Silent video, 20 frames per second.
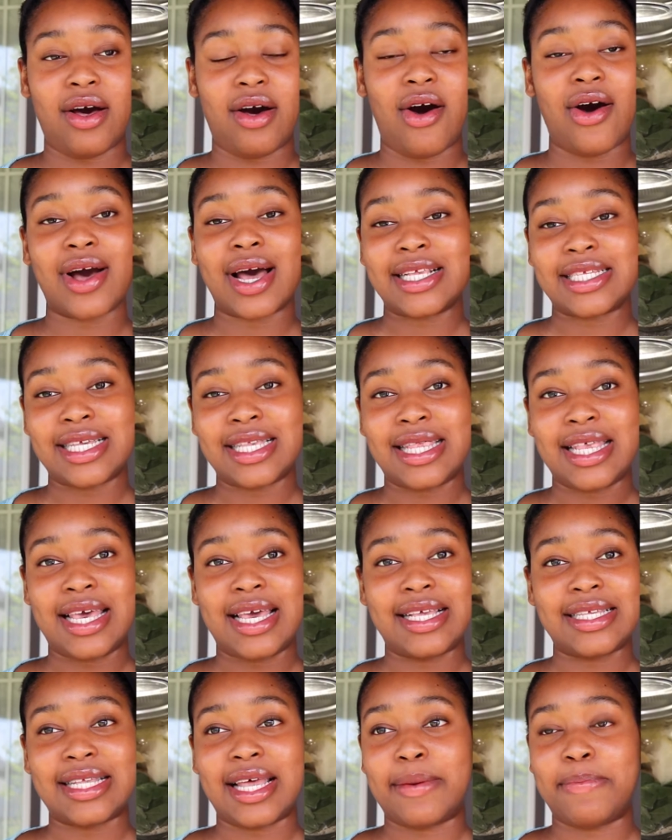all kinds of
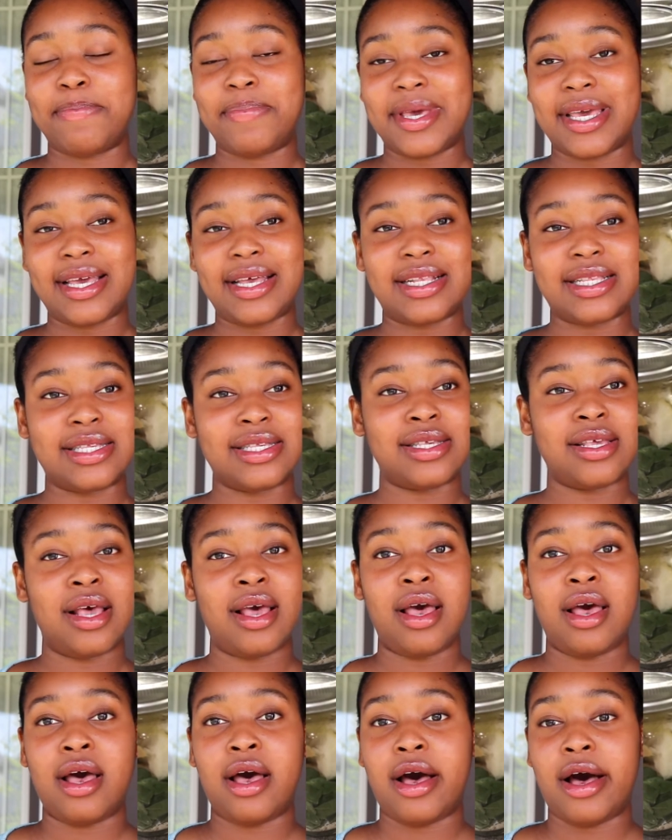things like beets,
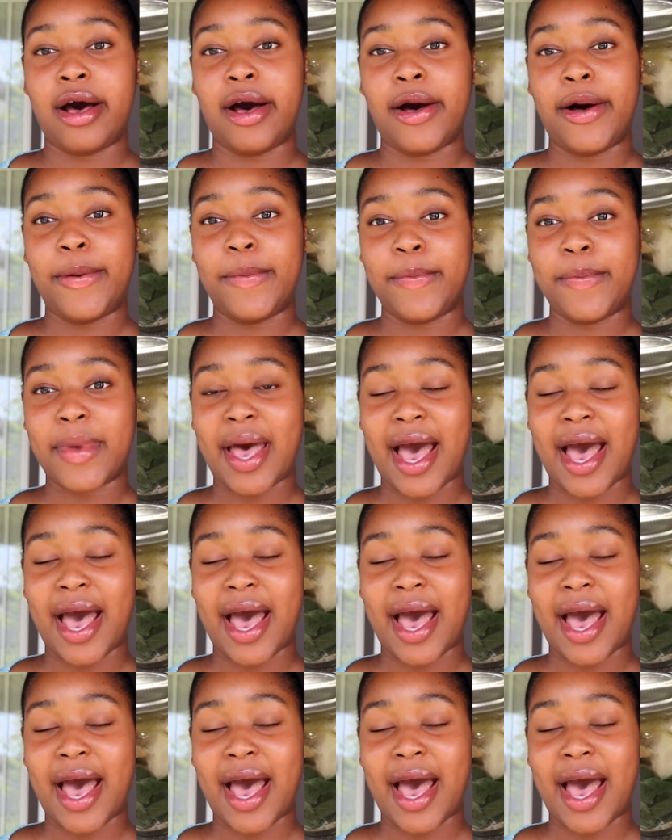um,